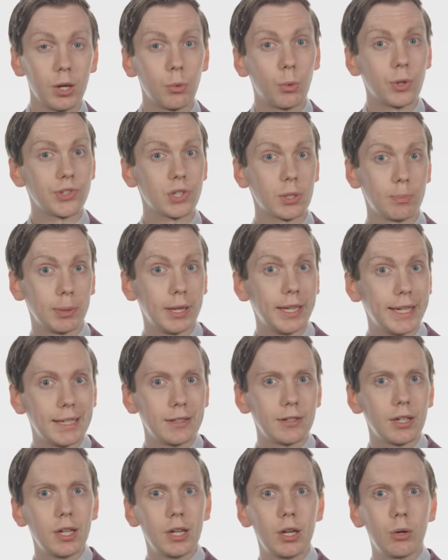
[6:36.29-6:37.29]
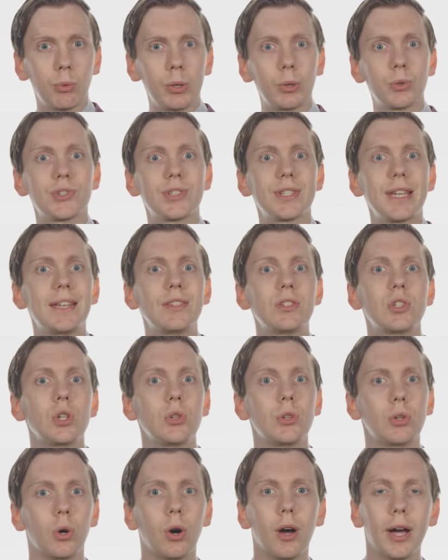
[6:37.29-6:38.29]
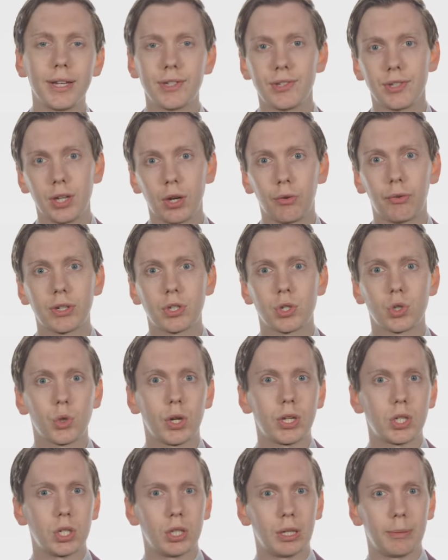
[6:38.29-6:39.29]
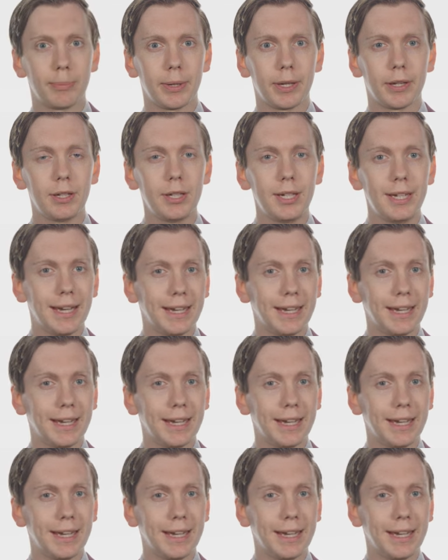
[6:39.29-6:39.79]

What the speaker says: Once complete, we will send you your ICO registration number